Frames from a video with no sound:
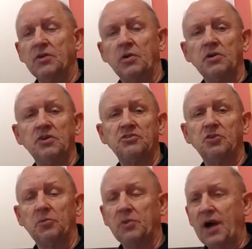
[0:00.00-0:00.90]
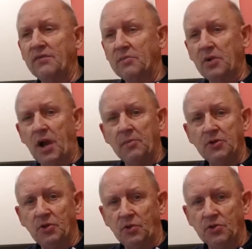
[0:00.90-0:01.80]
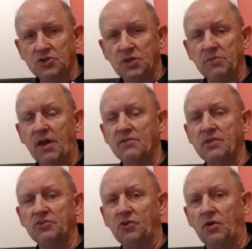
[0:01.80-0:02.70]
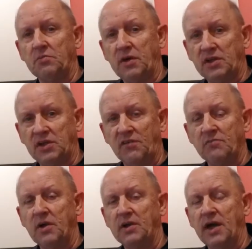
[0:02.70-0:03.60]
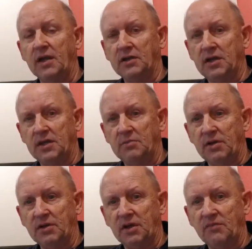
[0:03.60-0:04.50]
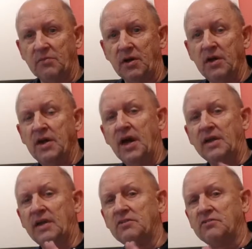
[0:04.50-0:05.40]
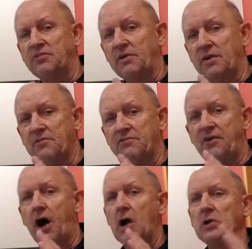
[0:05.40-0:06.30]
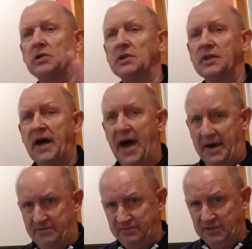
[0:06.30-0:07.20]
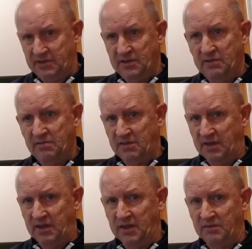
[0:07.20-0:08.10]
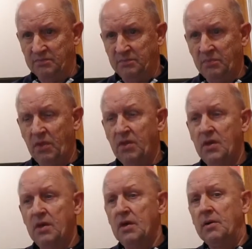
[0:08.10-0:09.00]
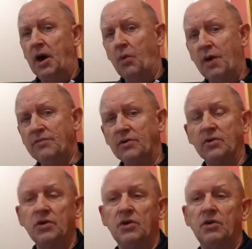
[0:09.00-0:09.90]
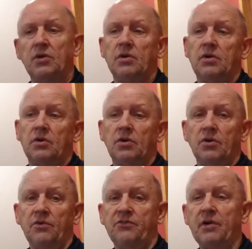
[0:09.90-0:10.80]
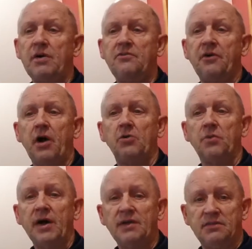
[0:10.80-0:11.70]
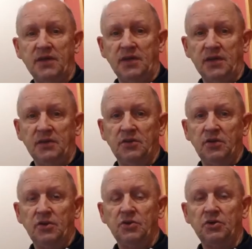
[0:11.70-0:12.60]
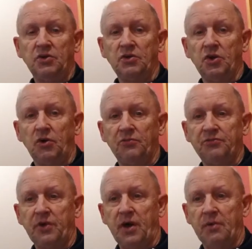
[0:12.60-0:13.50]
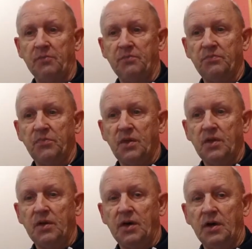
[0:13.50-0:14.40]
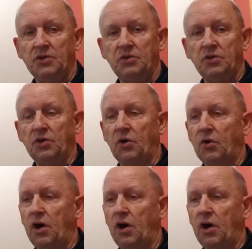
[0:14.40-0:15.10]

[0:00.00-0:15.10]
There is no private property ownership. Everything's owned by the government and allocated by the government, and that is very far left thinking. However, very far right thinking, you can go from, you can go